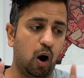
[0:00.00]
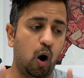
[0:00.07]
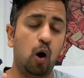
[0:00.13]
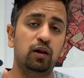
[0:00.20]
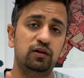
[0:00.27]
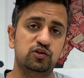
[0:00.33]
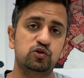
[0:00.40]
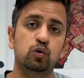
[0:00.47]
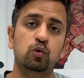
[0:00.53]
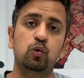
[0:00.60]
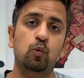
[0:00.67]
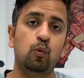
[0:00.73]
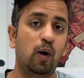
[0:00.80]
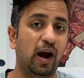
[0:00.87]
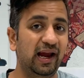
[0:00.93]
Also,
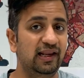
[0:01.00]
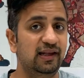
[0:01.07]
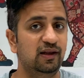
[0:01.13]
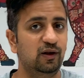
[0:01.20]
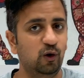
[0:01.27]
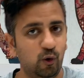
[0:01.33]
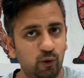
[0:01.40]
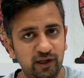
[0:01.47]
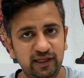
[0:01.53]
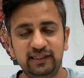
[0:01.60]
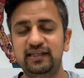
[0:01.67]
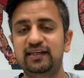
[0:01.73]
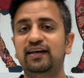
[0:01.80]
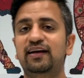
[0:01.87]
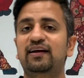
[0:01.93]
while loading
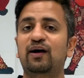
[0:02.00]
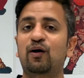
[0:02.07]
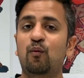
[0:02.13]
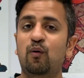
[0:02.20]
the data,